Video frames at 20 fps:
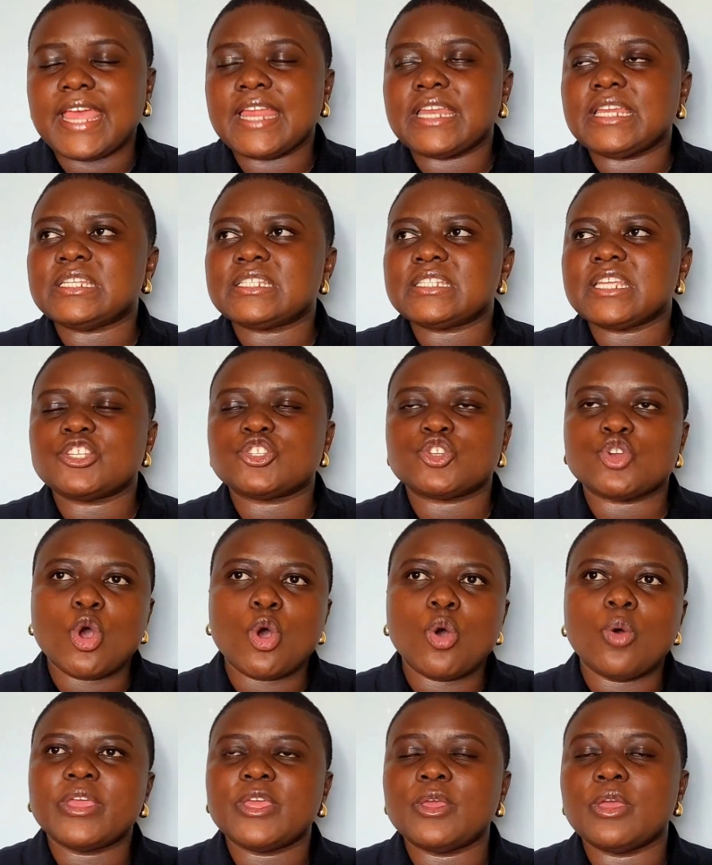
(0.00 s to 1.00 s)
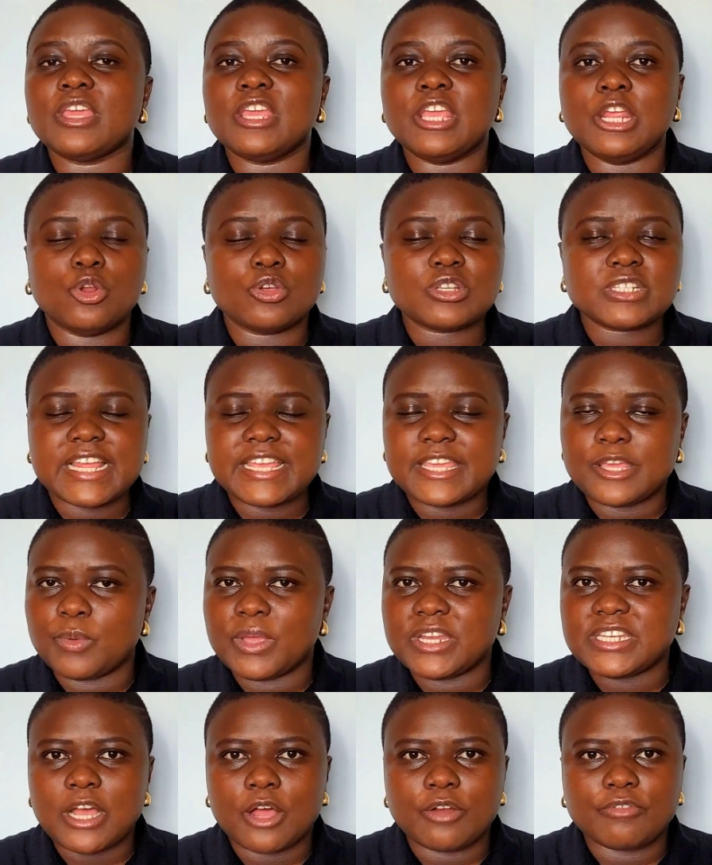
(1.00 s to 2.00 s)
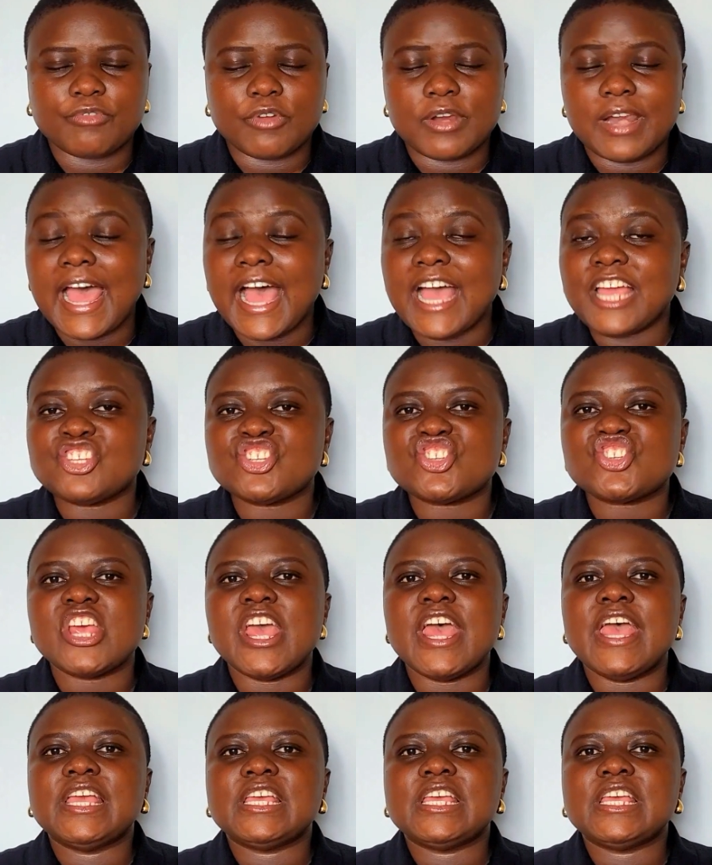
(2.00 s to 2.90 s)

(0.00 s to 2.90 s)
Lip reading: And he says, no, he looks like he went out for lunch.